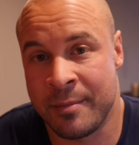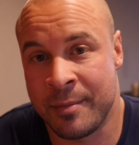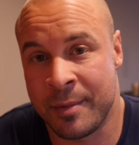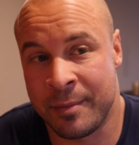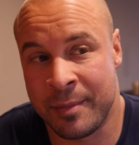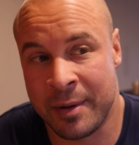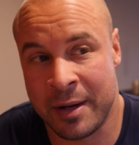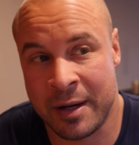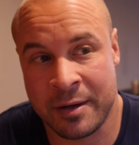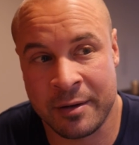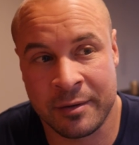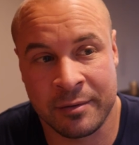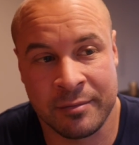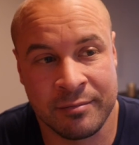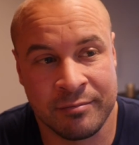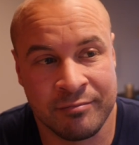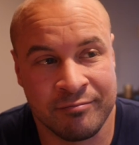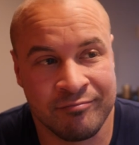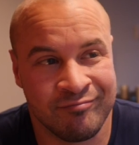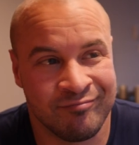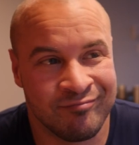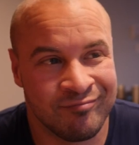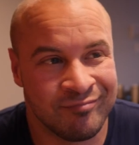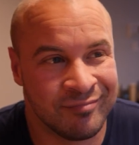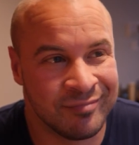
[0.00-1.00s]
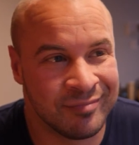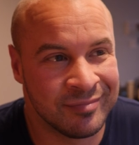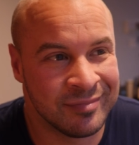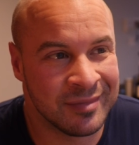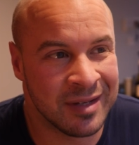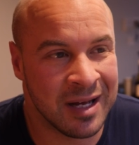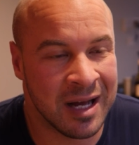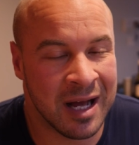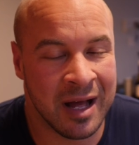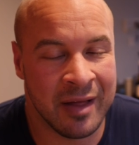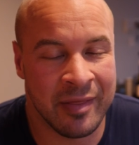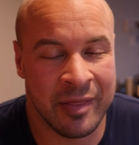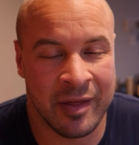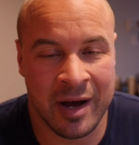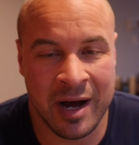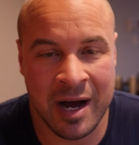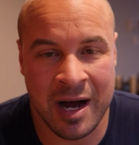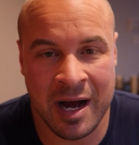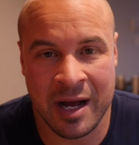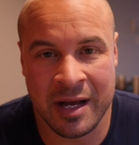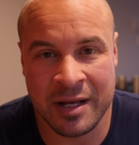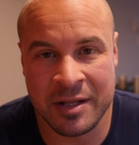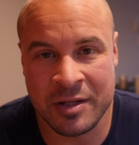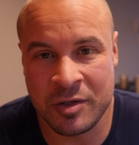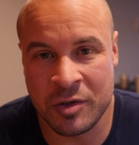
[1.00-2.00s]
about the
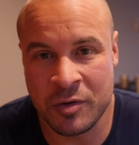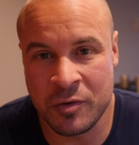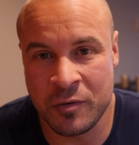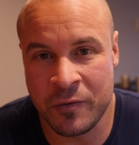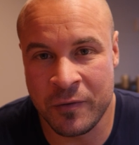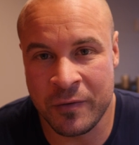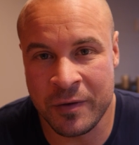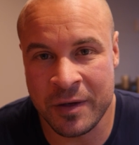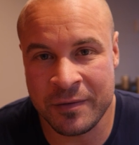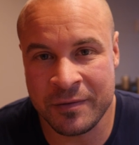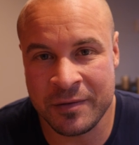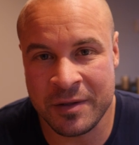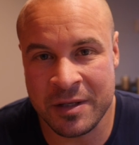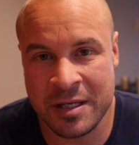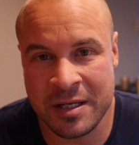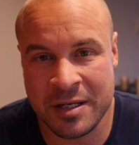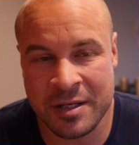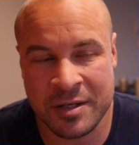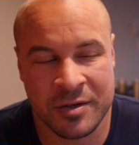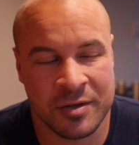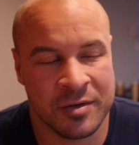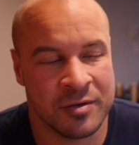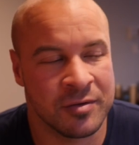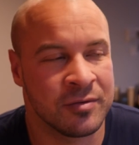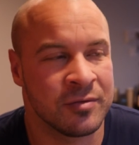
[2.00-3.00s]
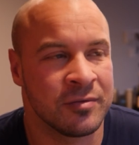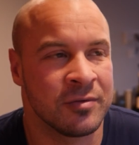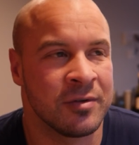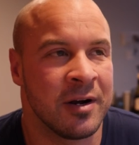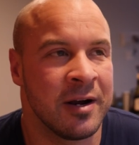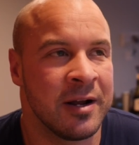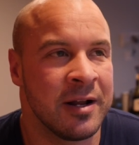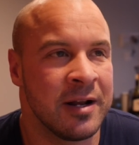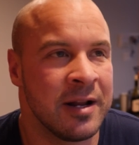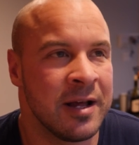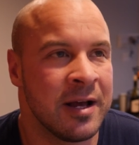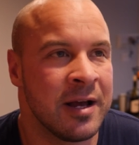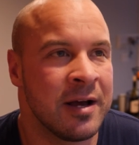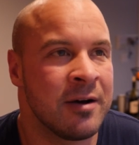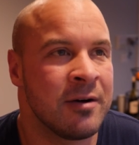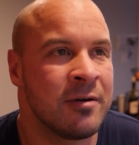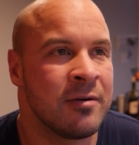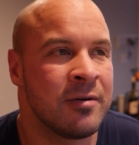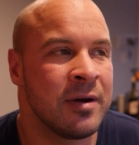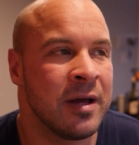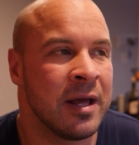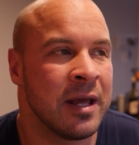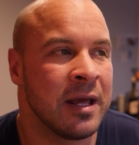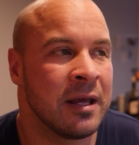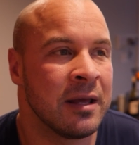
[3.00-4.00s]
high 250s right
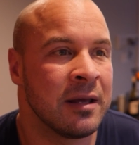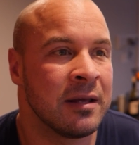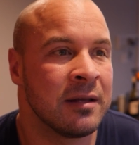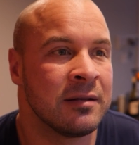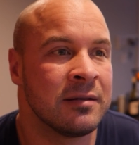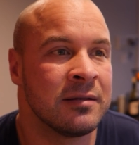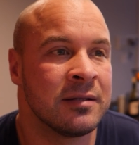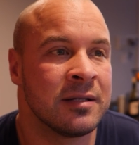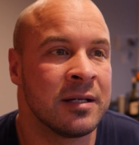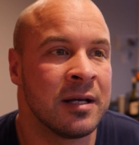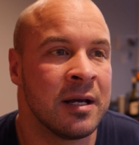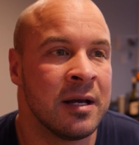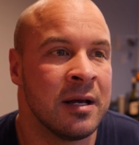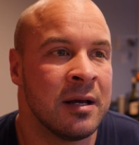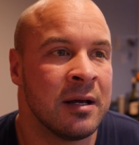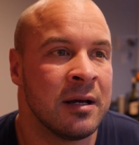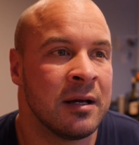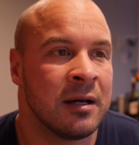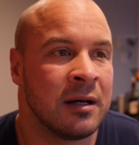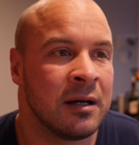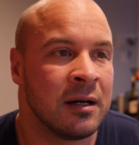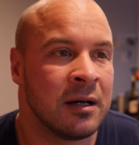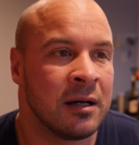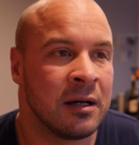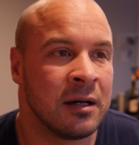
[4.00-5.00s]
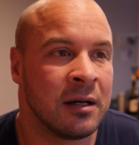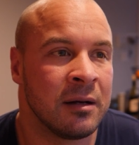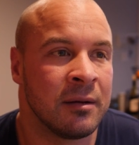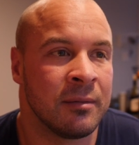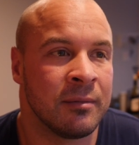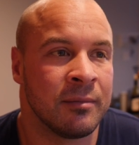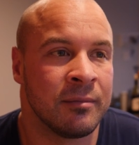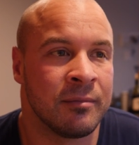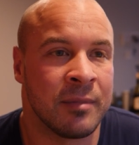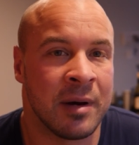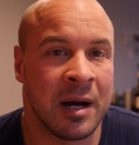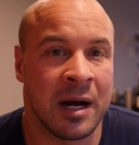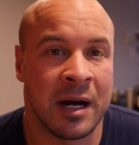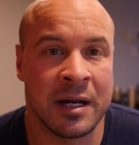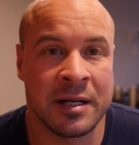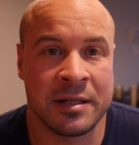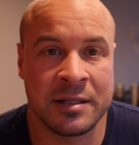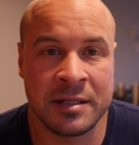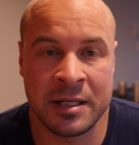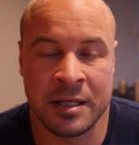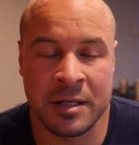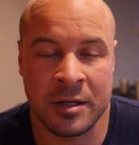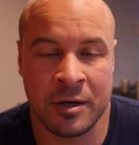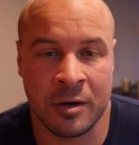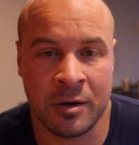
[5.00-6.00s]
now, and my
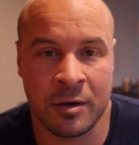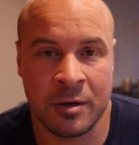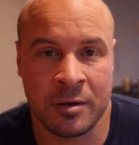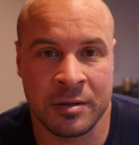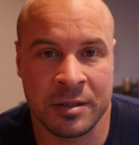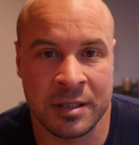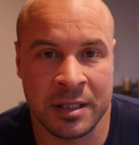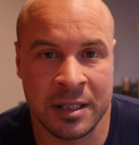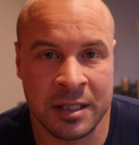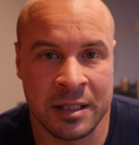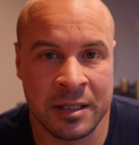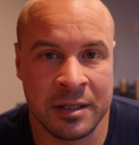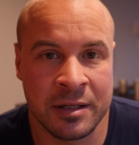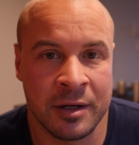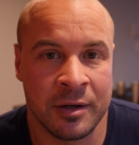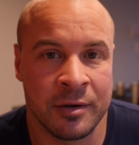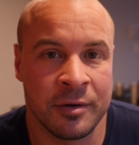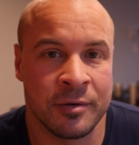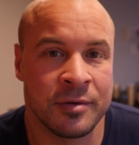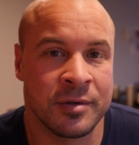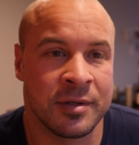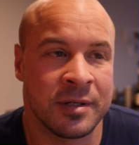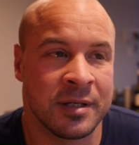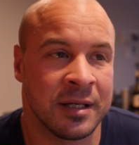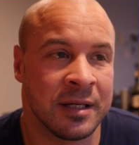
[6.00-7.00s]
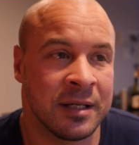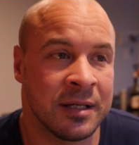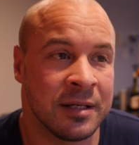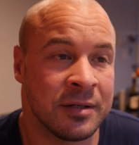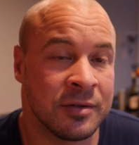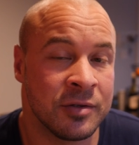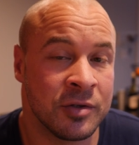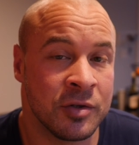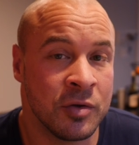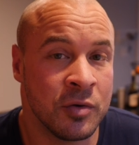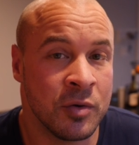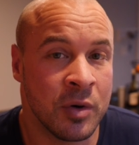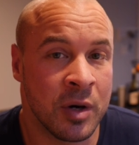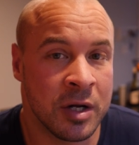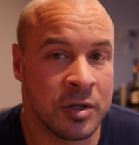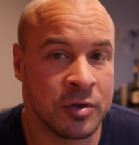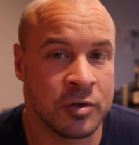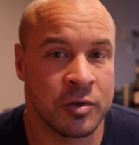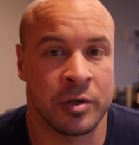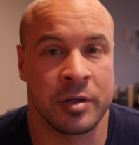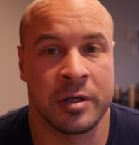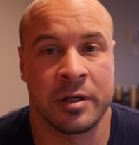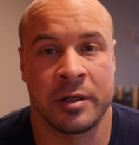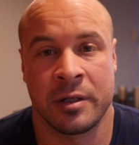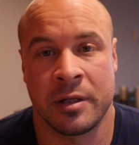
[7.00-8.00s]
TRT dose is
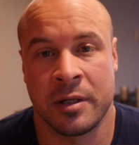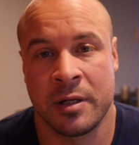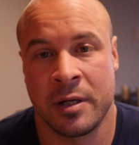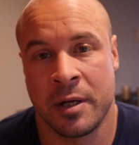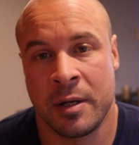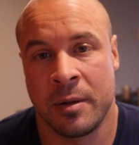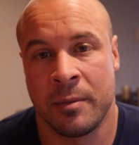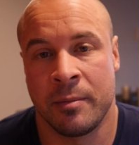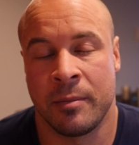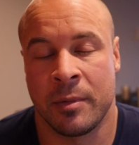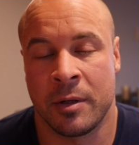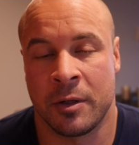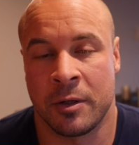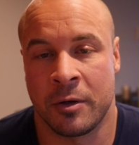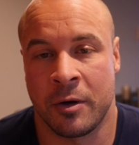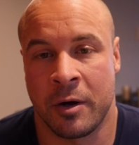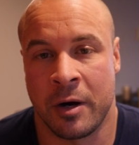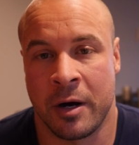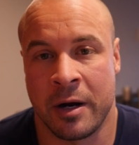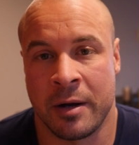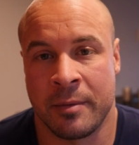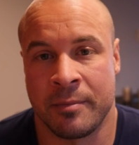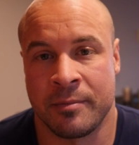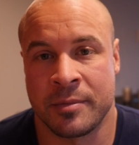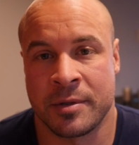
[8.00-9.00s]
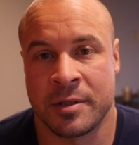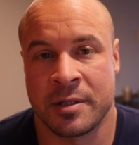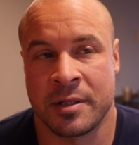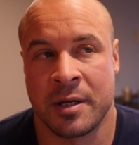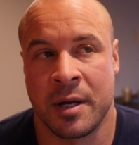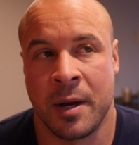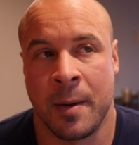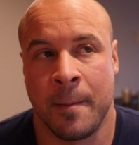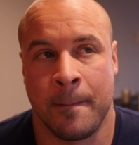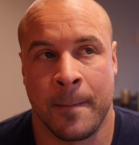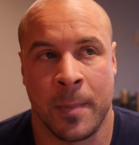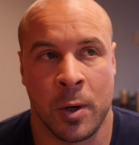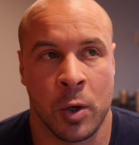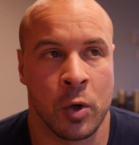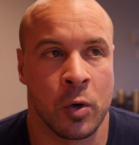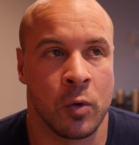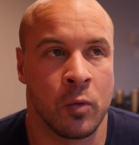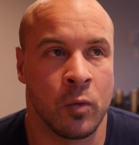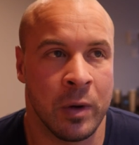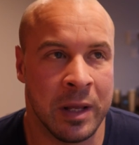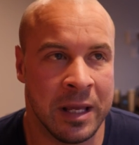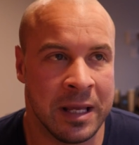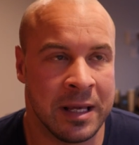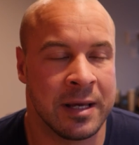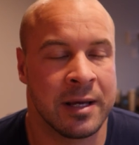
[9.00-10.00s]
200 milligrams per
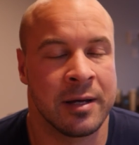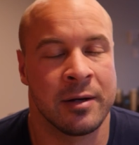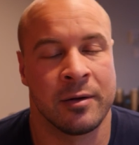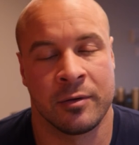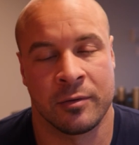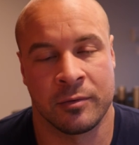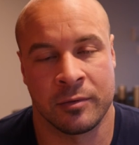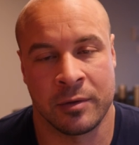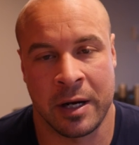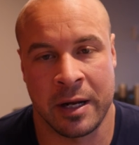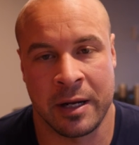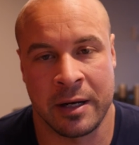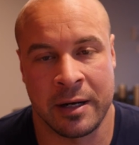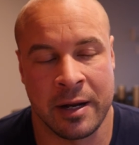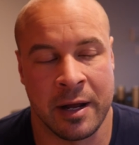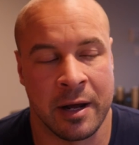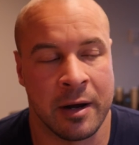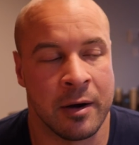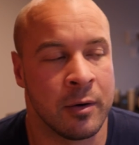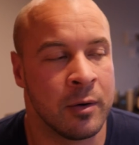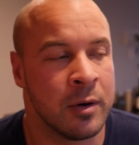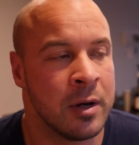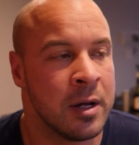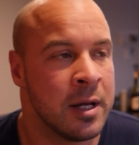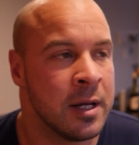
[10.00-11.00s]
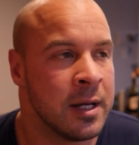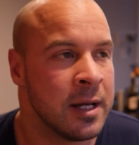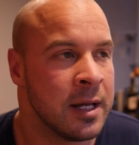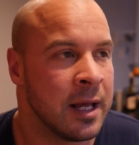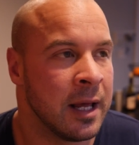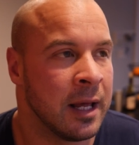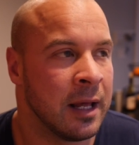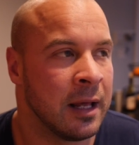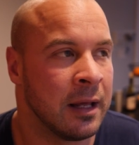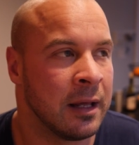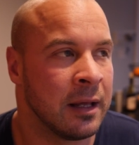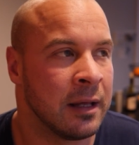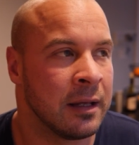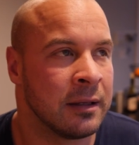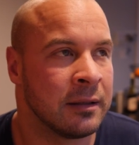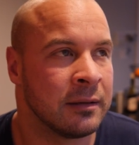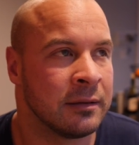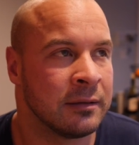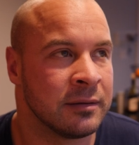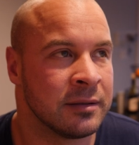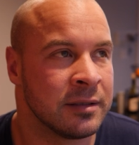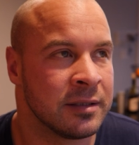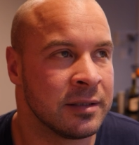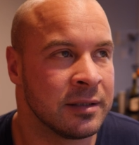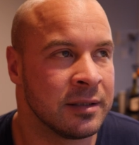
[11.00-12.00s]
week right now.
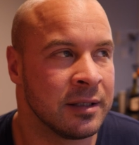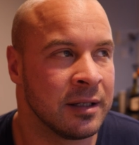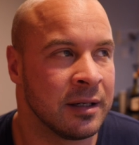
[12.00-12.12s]
And